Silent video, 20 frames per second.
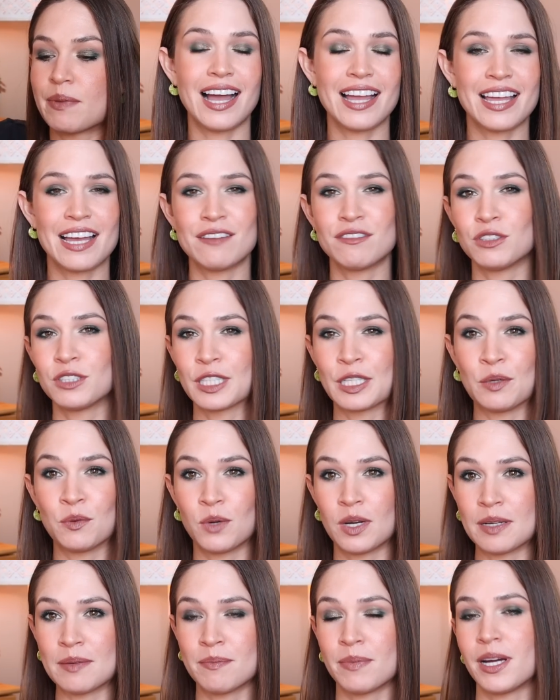I have only
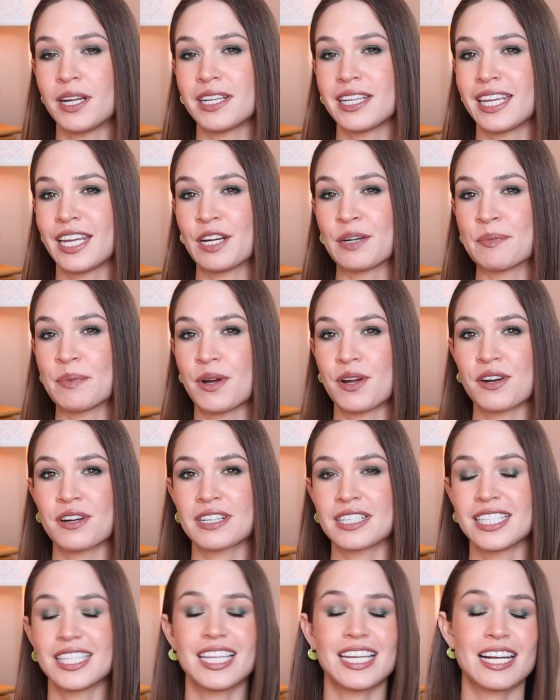one body care
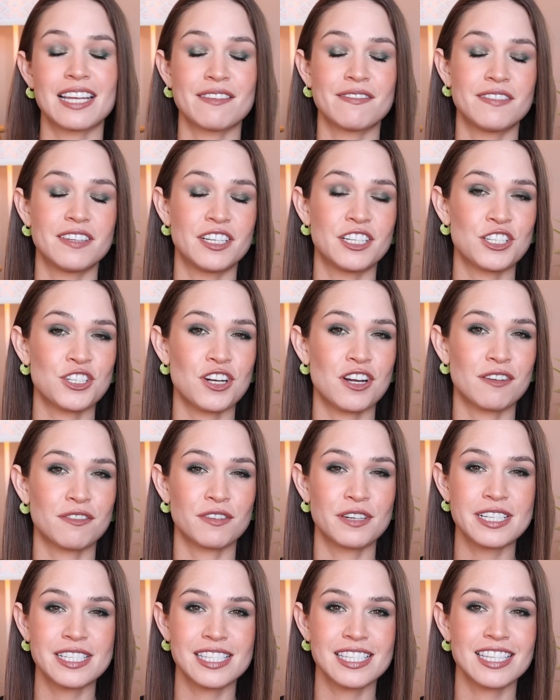product that I finished off
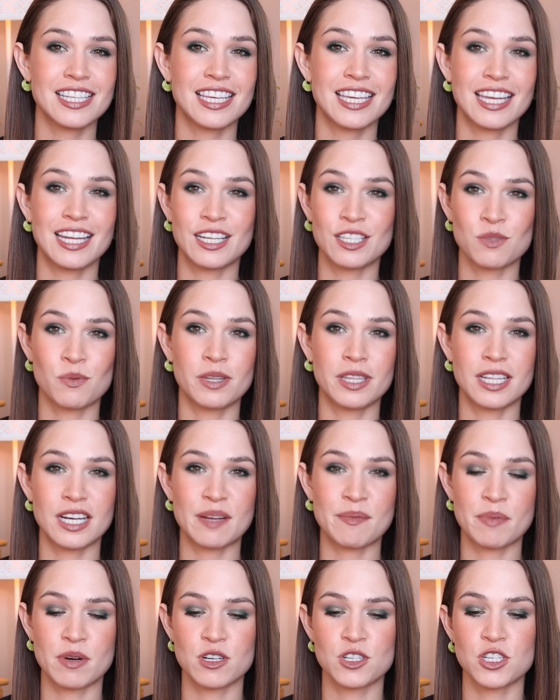recently and it's one that I
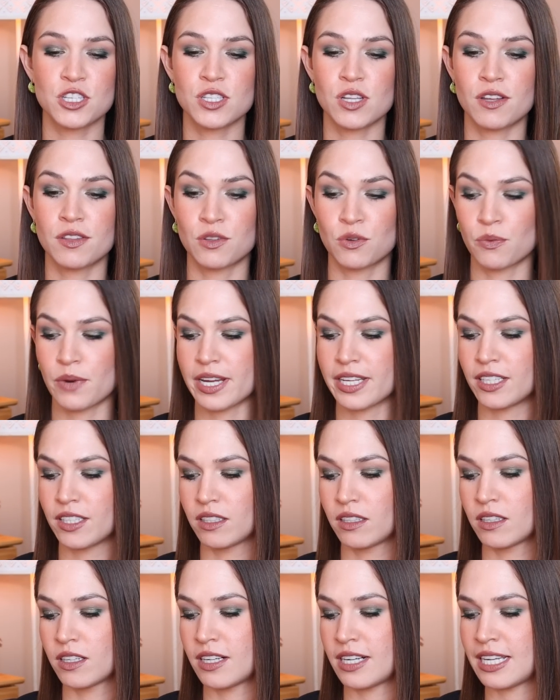purchase on the
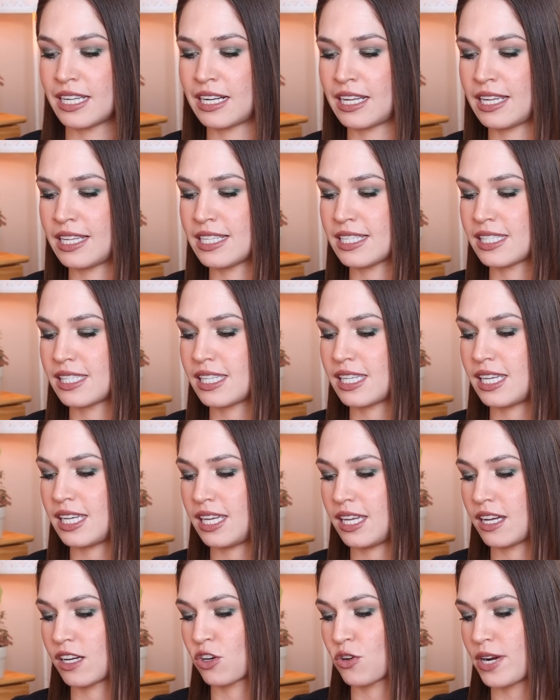regular. It is
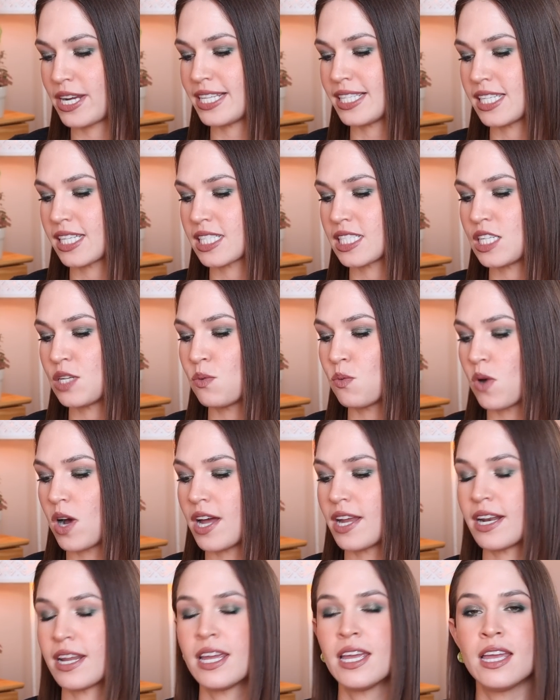the Crate
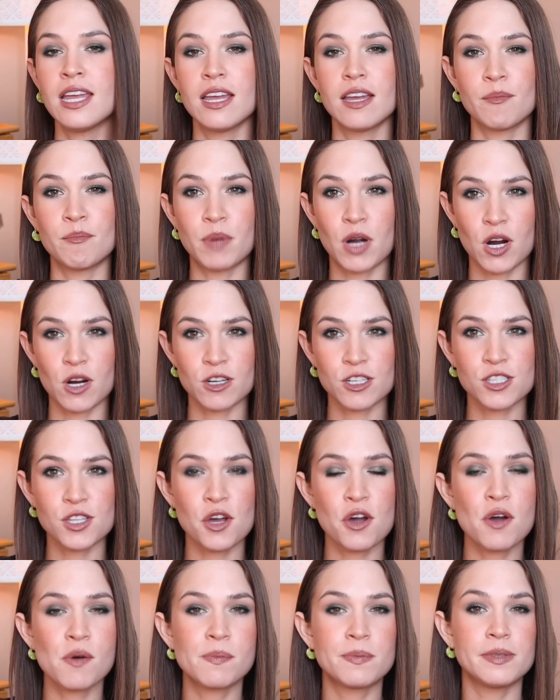61 bar
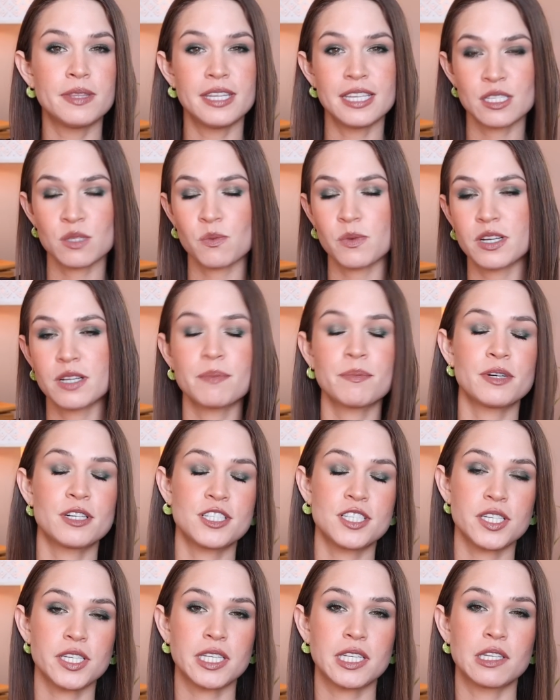soap. This one in
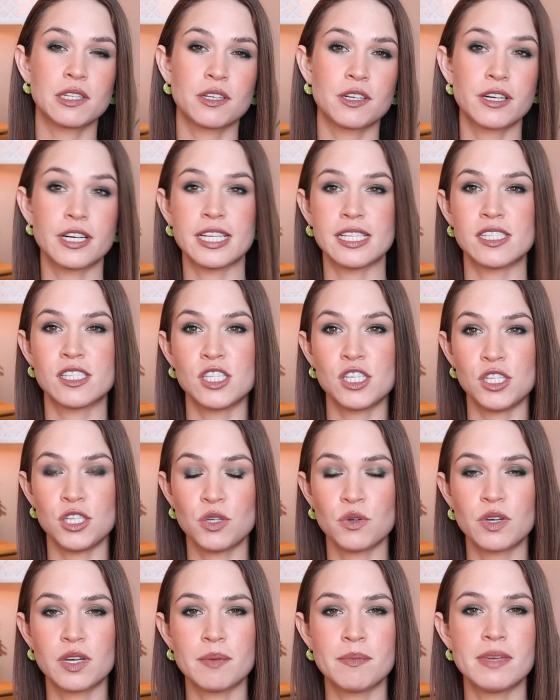particular is the
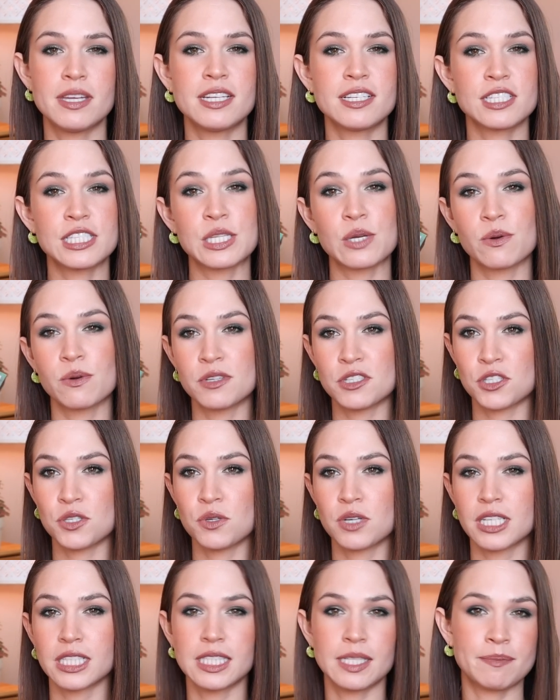Mint, so it's
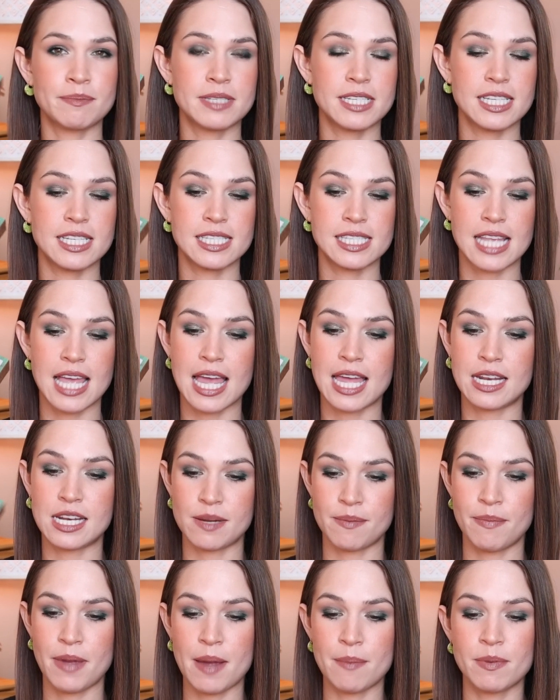eucalyptus and
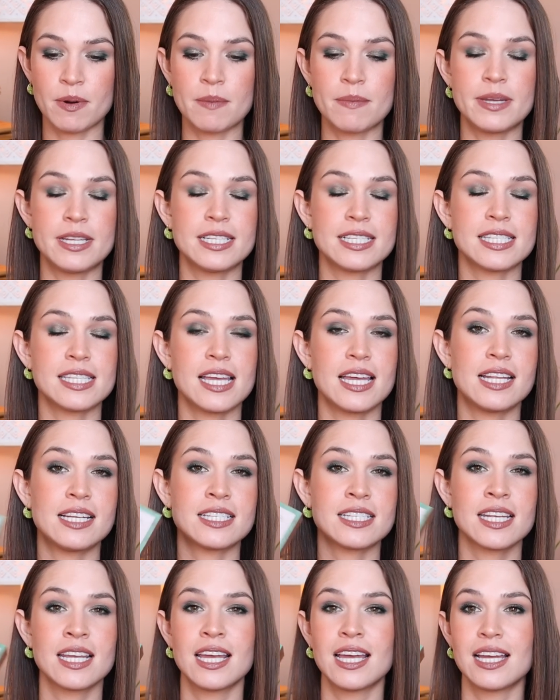peppermint
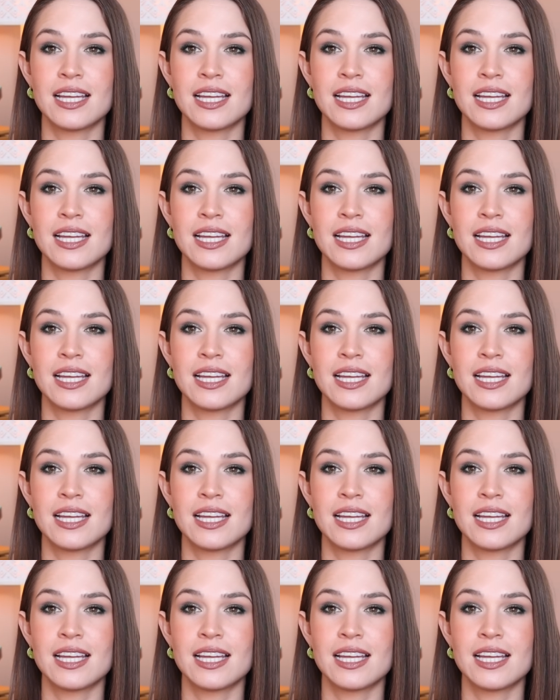scent.